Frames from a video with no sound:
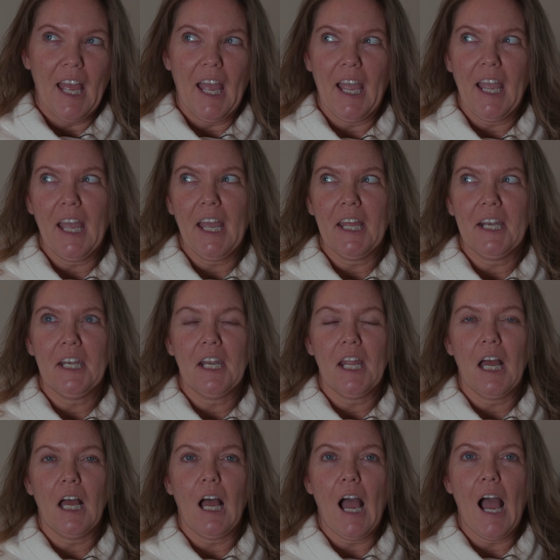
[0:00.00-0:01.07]
And
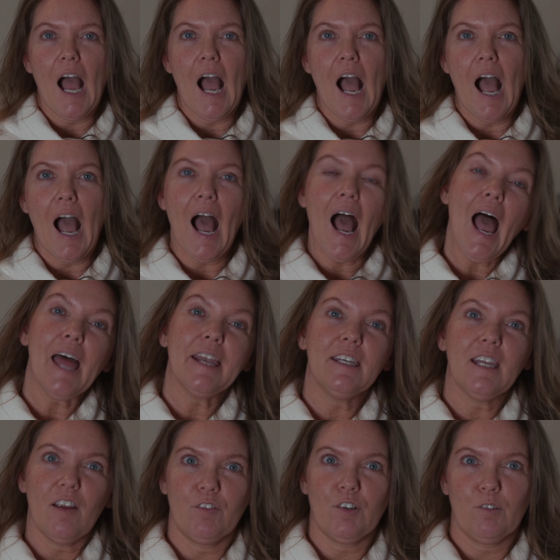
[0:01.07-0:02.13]
I had
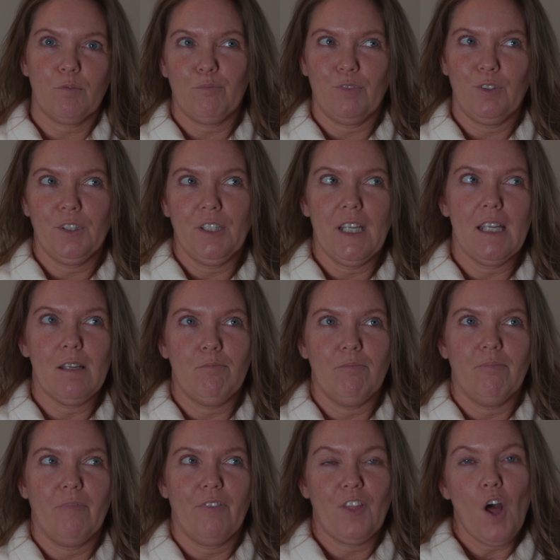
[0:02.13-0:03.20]
never really
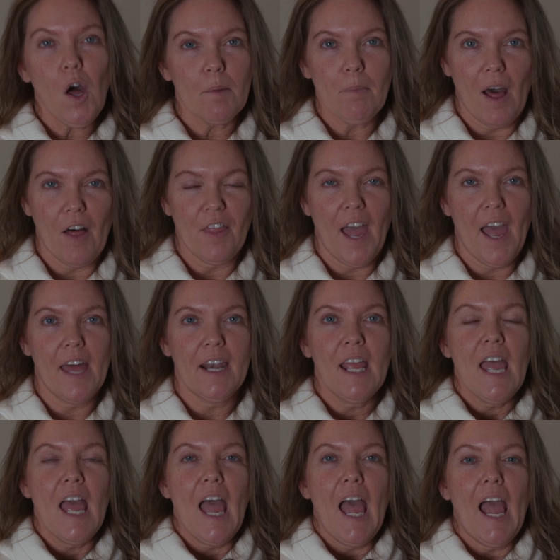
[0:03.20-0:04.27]
thought about that.
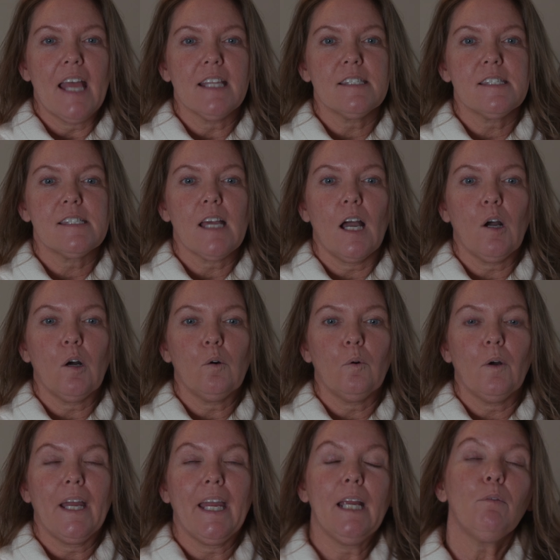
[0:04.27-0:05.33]
And
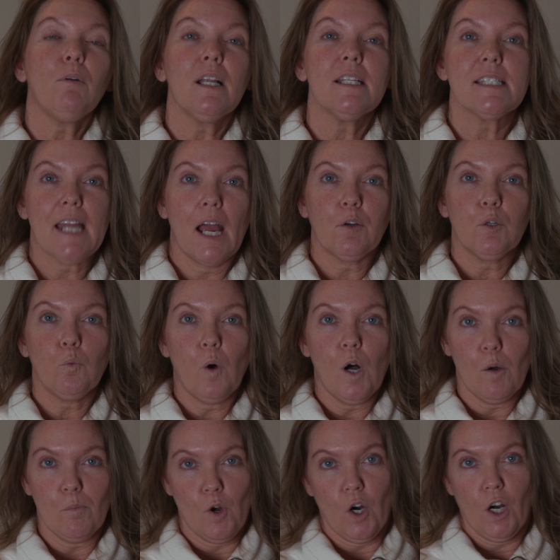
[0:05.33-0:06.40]
so he runs down to
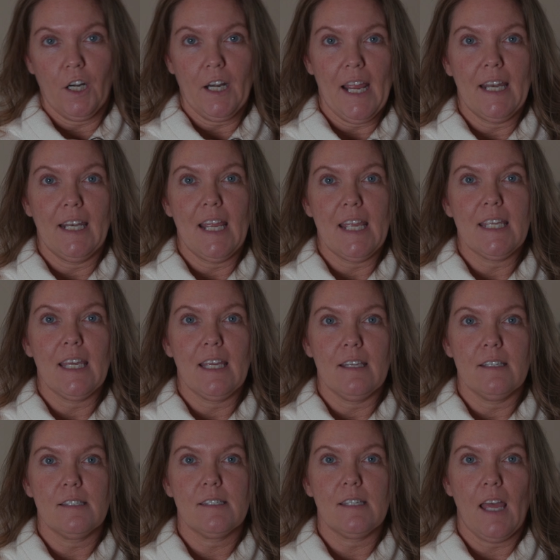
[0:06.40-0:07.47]
Walmart and he
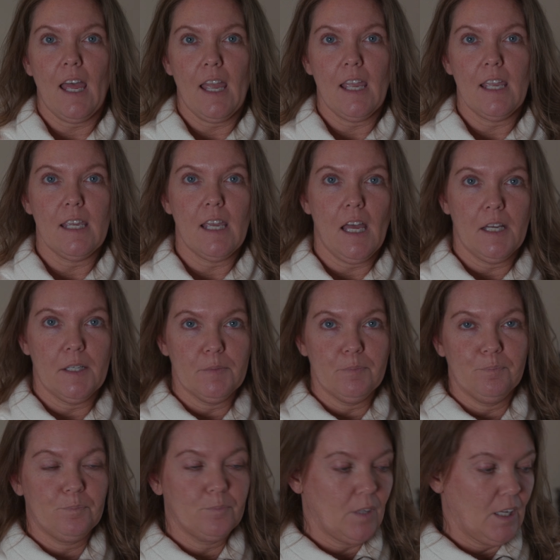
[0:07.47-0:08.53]
gets
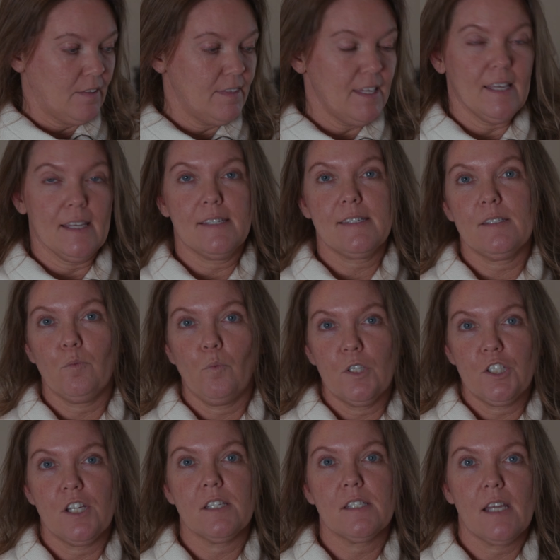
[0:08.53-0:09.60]
this,
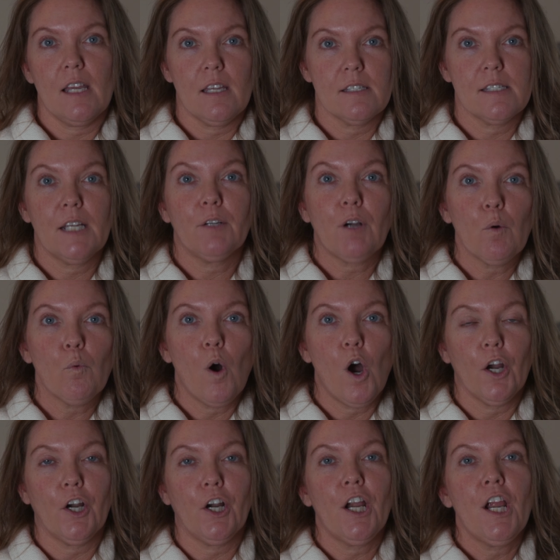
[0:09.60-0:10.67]
which is zero
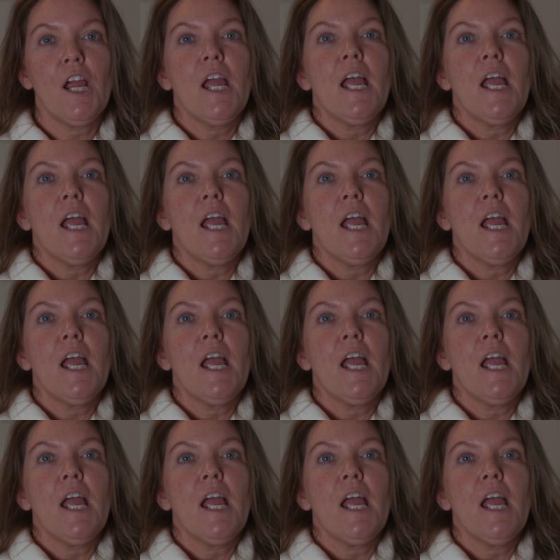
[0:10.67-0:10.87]
water,